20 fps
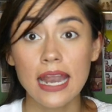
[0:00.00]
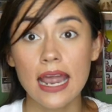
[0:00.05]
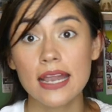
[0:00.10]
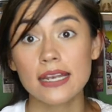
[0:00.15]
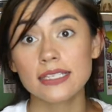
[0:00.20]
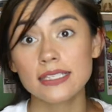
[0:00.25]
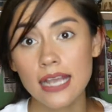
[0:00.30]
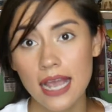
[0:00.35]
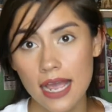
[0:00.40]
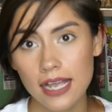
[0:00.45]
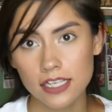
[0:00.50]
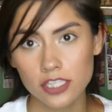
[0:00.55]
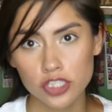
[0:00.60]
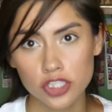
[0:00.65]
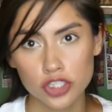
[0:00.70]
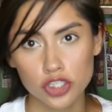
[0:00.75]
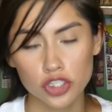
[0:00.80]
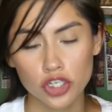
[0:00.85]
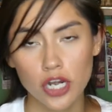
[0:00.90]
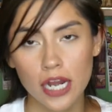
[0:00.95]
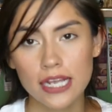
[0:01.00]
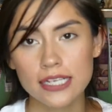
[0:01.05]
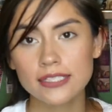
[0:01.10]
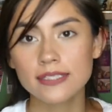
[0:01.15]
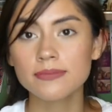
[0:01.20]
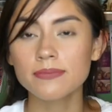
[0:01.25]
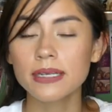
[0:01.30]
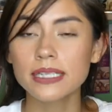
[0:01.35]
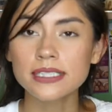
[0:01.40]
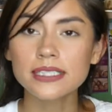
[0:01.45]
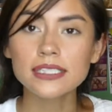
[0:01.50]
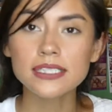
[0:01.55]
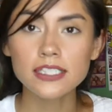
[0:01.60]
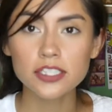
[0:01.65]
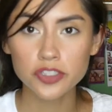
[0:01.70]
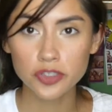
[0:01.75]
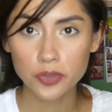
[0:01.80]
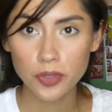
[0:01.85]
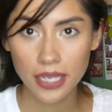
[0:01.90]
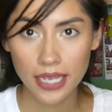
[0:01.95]
add texture as much
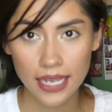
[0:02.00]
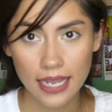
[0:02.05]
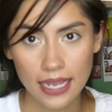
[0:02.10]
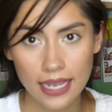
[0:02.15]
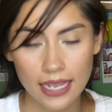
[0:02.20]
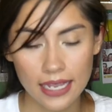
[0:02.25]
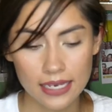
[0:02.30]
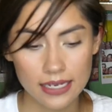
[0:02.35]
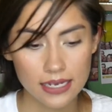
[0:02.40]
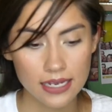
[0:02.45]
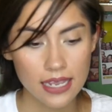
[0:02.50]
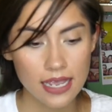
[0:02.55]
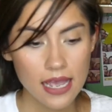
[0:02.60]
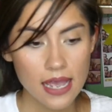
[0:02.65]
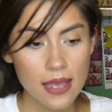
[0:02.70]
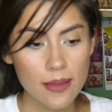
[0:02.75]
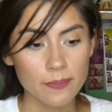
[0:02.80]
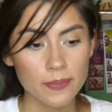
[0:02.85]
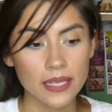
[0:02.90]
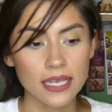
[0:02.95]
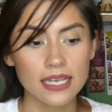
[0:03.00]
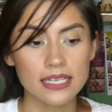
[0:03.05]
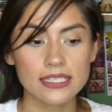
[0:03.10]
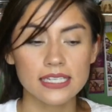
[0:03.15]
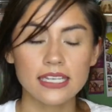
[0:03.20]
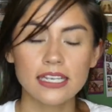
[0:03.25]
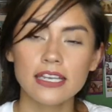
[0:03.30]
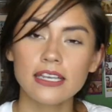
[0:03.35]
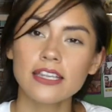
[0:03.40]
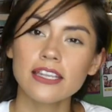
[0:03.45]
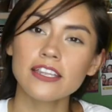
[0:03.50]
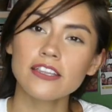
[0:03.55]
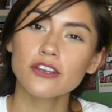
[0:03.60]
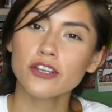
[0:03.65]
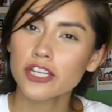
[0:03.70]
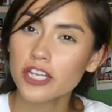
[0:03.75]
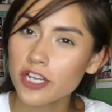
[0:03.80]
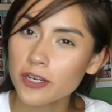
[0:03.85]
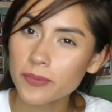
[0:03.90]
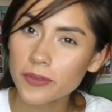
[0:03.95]
as you can, because your
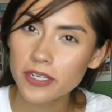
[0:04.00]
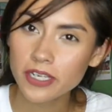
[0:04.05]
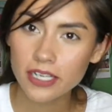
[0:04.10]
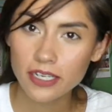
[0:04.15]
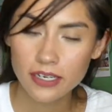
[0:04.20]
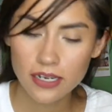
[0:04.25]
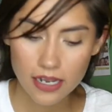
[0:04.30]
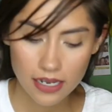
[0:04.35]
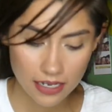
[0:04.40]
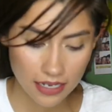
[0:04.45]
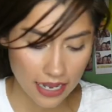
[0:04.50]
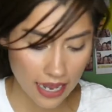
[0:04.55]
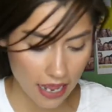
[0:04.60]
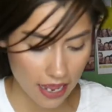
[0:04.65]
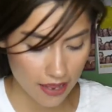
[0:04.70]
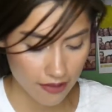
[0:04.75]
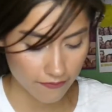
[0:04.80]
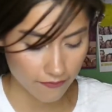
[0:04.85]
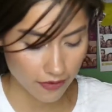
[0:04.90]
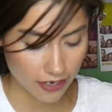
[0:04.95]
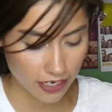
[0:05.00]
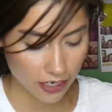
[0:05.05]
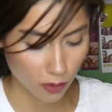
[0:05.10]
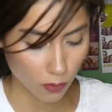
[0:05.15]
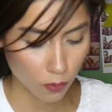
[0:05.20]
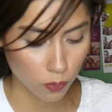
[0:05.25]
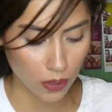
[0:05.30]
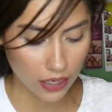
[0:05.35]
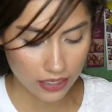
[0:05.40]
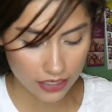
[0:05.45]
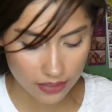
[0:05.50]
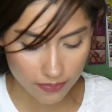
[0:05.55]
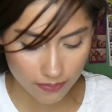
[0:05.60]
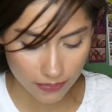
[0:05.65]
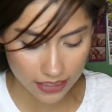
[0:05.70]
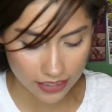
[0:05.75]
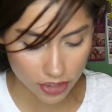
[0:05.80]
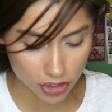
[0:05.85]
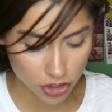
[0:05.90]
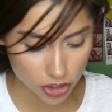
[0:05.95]
yearbook can get very
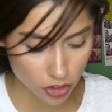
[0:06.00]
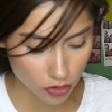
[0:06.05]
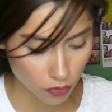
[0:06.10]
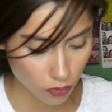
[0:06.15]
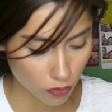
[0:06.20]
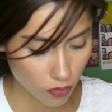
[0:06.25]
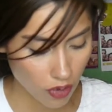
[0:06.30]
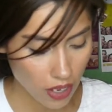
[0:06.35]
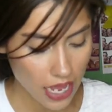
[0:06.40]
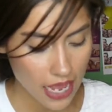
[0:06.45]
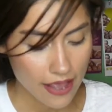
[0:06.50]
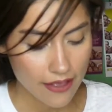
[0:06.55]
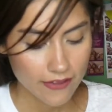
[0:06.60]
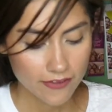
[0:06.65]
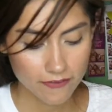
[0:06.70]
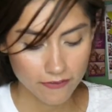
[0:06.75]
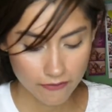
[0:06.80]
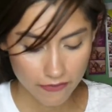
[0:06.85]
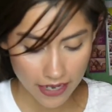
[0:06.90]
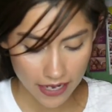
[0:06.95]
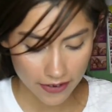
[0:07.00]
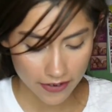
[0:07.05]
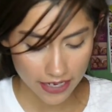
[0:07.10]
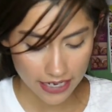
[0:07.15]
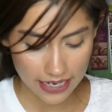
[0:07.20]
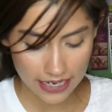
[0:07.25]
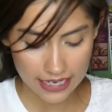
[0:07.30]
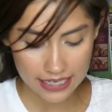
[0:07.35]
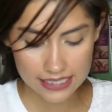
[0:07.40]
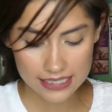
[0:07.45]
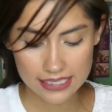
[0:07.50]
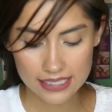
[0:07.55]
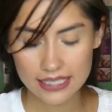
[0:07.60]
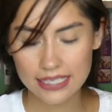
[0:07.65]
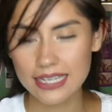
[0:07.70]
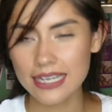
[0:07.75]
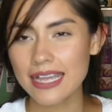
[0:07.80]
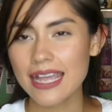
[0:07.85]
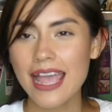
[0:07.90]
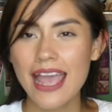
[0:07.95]
one-dimensional very
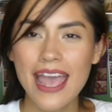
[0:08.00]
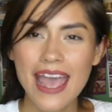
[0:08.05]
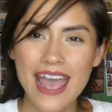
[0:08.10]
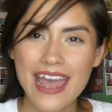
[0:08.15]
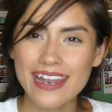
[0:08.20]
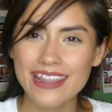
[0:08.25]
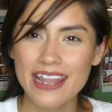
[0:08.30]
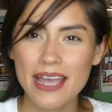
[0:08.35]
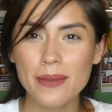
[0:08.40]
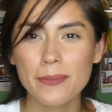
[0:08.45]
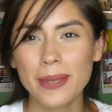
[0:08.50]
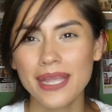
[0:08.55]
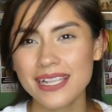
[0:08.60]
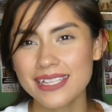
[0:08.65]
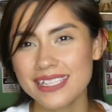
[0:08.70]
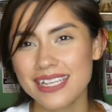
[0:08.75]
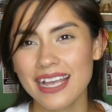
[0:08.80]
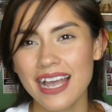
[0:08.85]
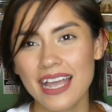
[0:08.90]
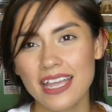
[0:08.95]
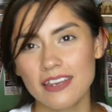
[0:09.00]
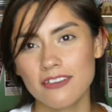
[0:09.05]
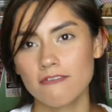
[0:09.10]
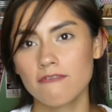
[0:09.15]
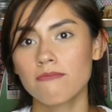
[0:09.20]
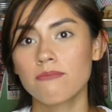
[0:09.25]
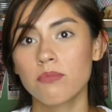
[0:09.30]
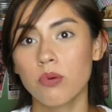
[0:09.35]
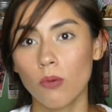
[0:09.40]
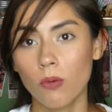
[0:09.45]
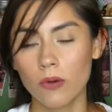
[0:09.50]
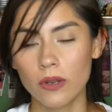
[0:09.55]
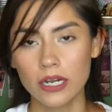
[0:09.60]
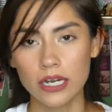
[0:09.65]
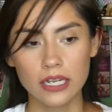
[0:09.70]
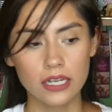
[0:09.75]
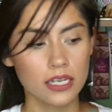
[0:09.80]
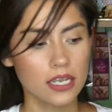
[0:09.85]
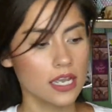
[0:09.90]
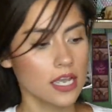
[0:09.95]
easily, and that makes it kind of
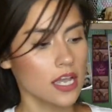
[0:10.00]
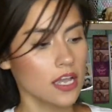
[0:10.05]
boring.